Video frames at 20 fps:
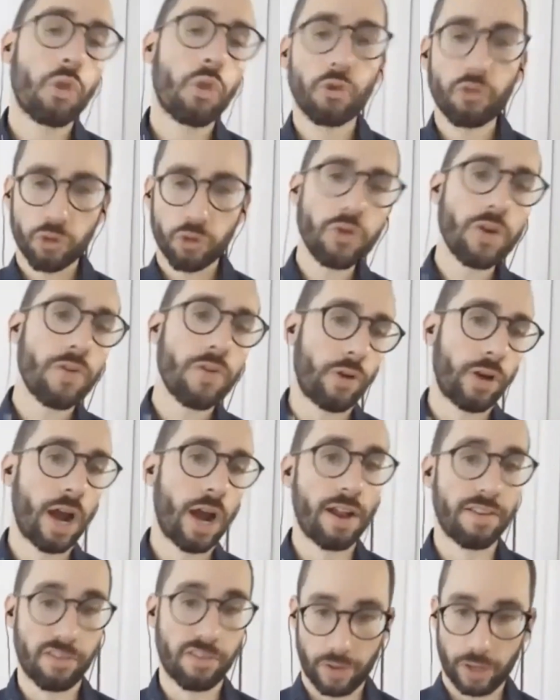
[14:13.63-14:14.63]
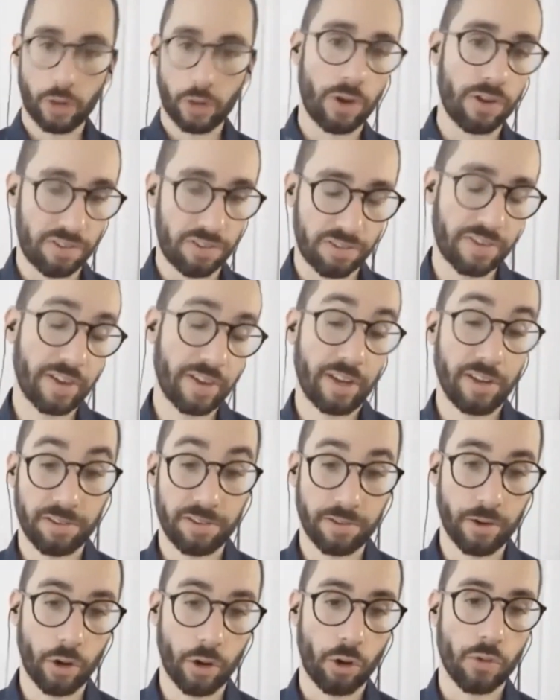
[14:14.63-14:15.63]
there's two different kinds of increases to
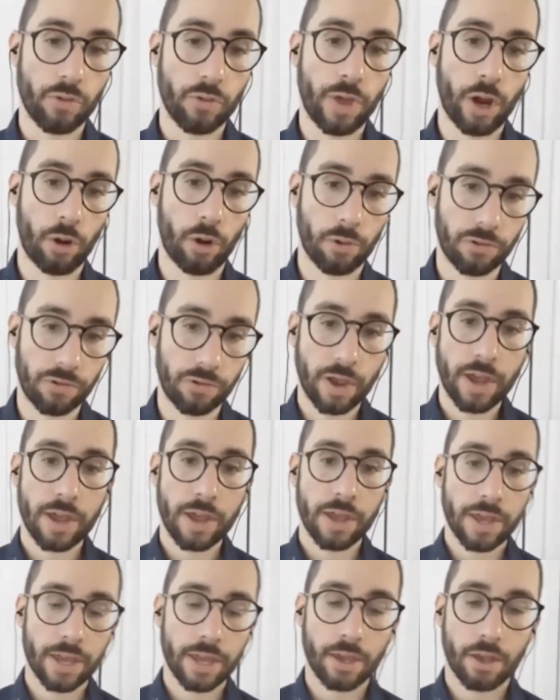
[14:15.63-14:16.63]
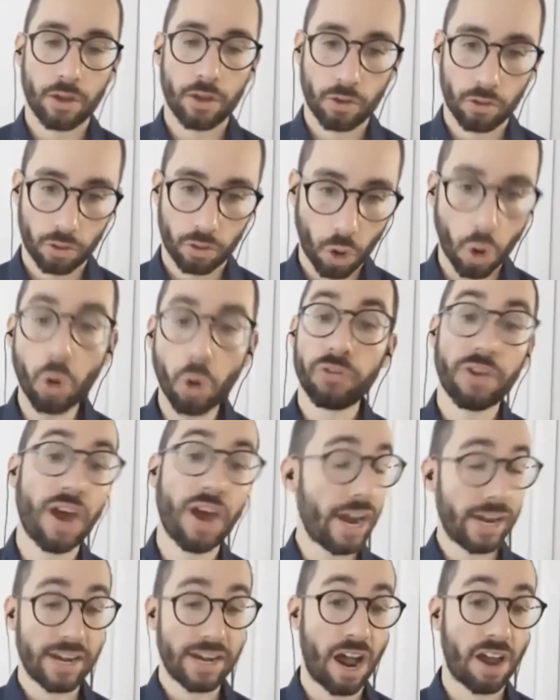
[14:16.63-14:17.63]
consider. There's cold
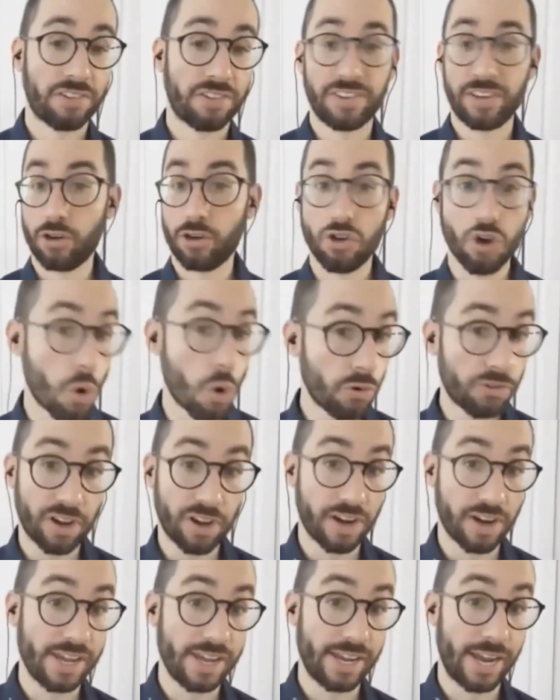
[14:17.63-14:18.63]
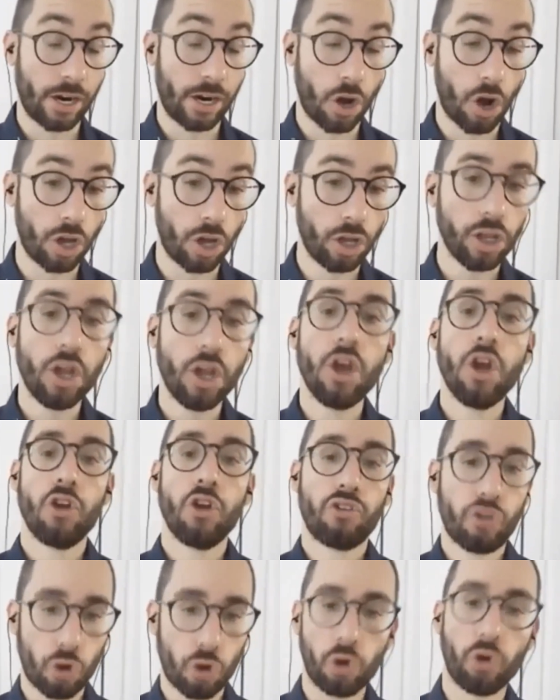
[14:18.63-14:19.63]
diagnostic, no studying at all,
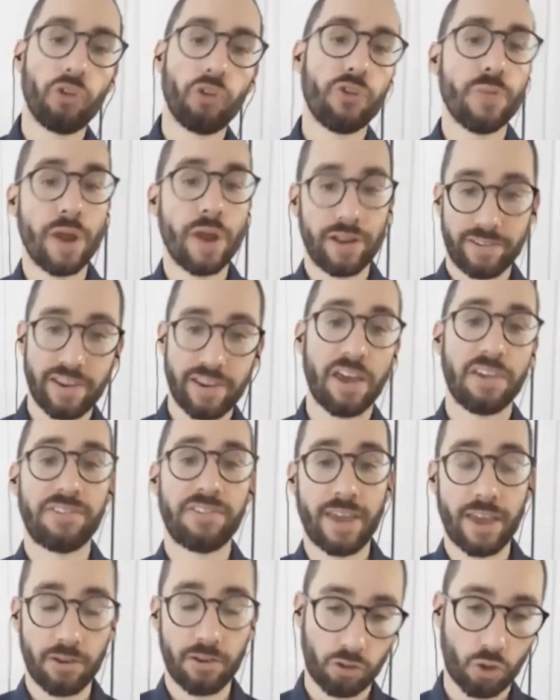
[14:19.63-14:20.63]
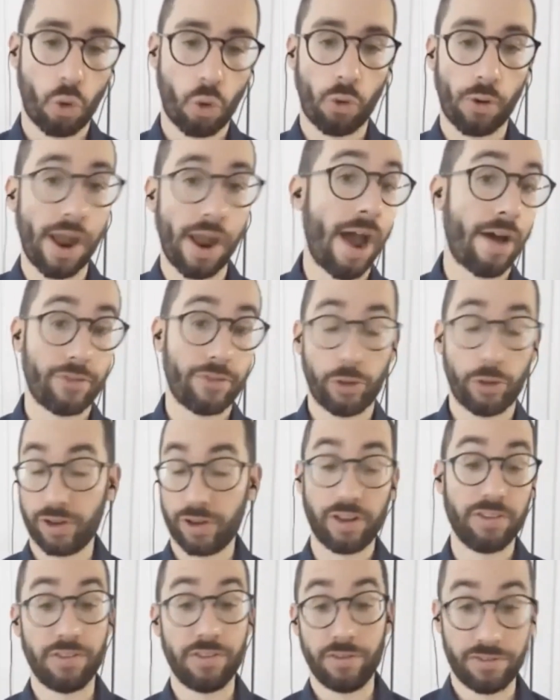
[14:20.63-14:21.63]
to ultimate test day score after
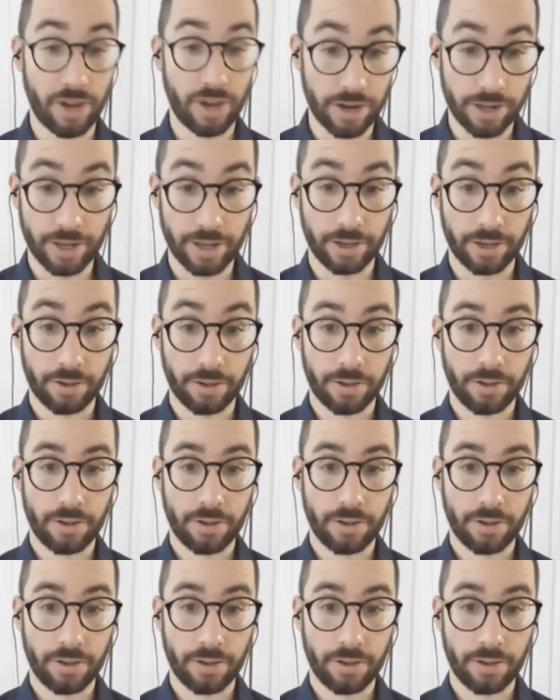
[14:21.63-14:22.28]
tons of studying.